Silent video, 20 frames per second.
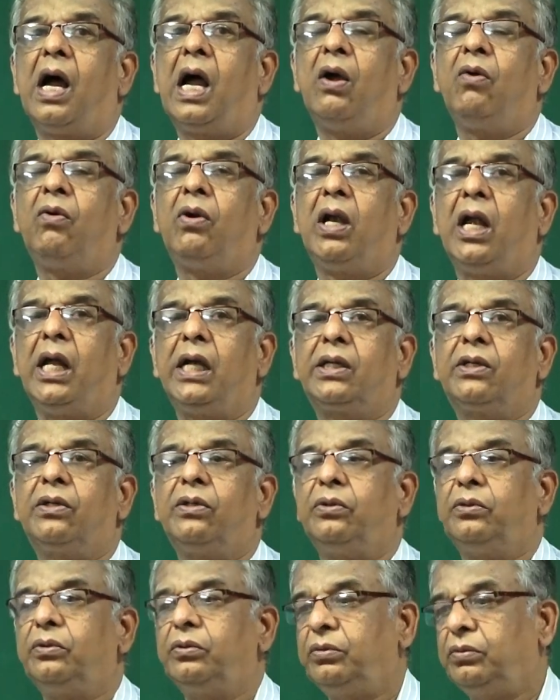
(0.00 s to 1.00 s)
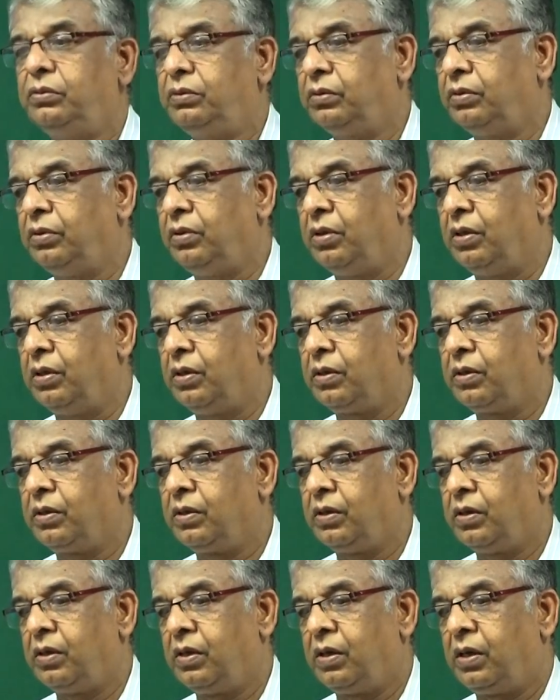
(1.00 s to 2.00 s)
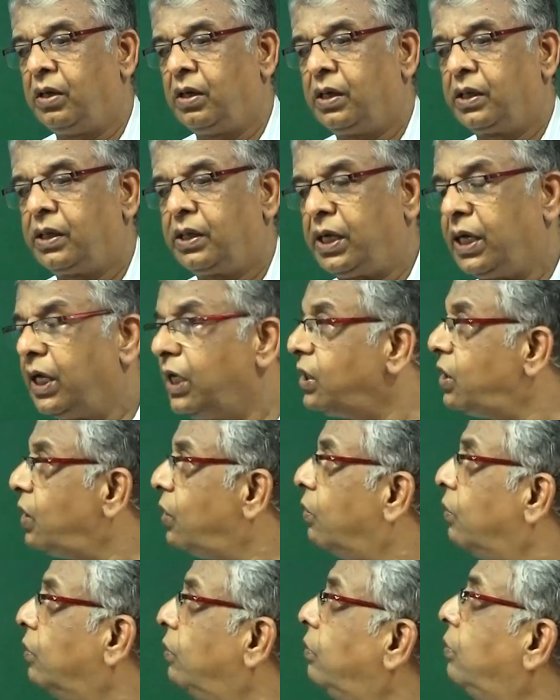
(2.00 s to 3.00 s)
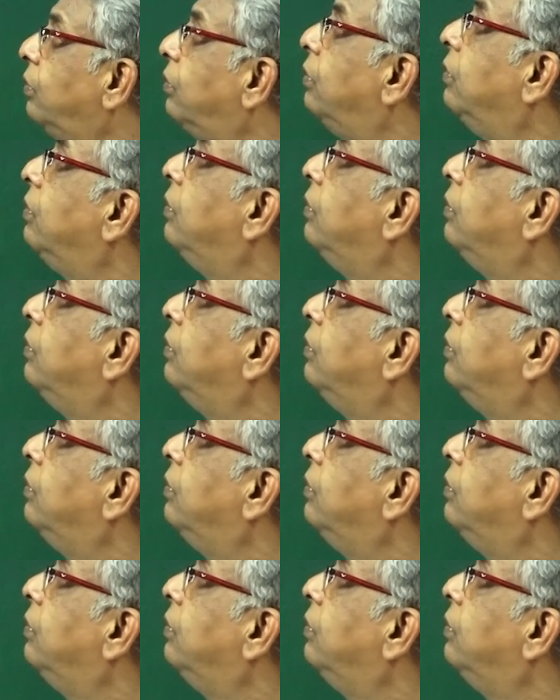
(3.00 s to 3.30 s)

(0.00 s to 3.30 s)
I would like to teach you